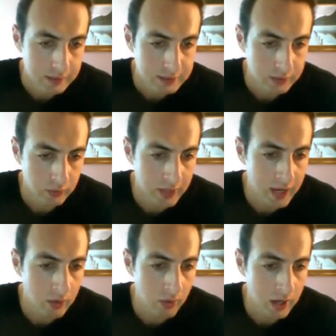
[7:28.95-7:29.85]
So
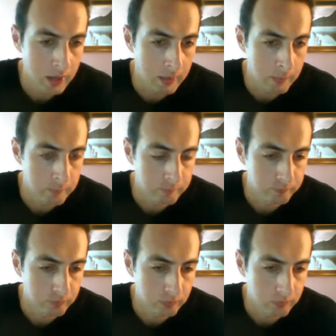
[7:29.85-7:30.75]
now
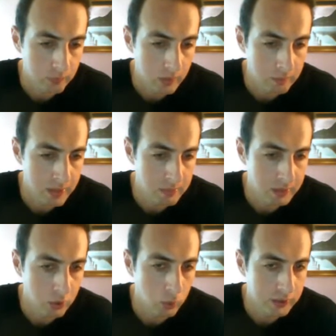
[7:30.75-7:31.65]
maybe
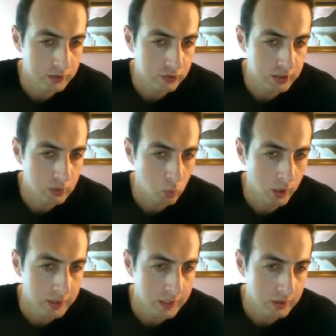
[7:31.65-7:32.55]
queen
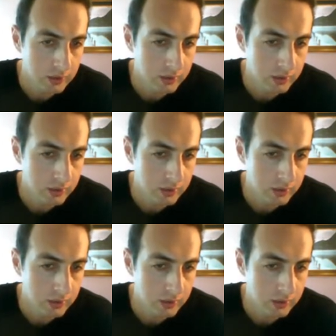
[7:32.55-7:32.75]
c1 here.